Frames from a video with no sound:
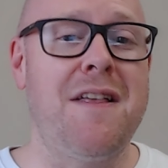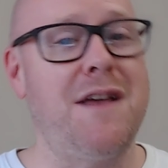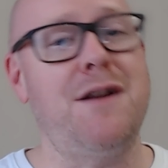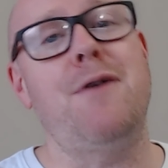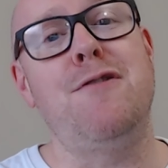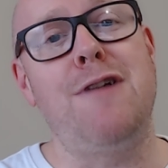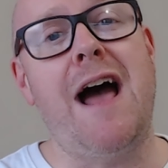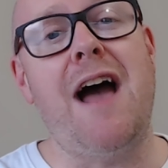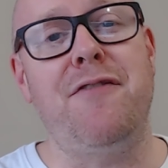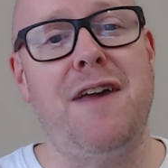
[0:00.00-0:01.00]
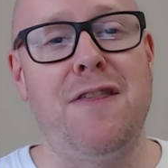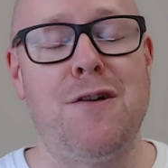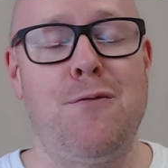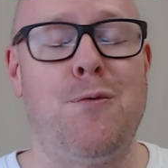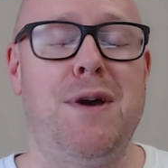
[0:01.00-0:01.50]
than I will have in
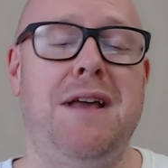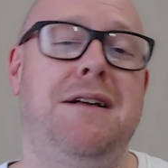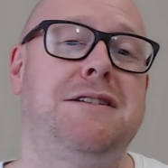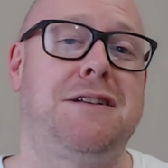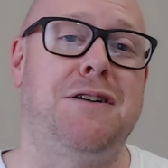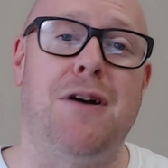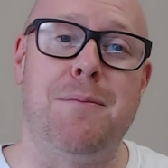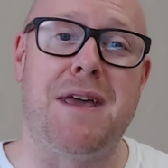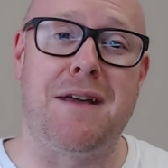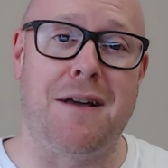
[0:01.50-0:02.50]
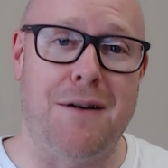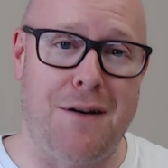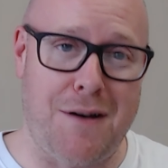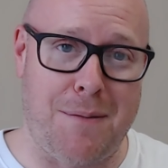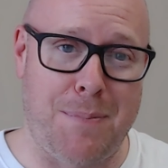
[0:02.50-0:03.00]
the weeks coming
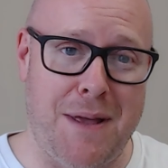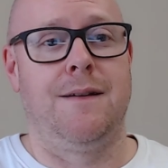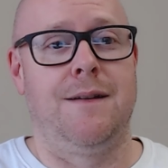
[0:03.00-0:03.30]
up.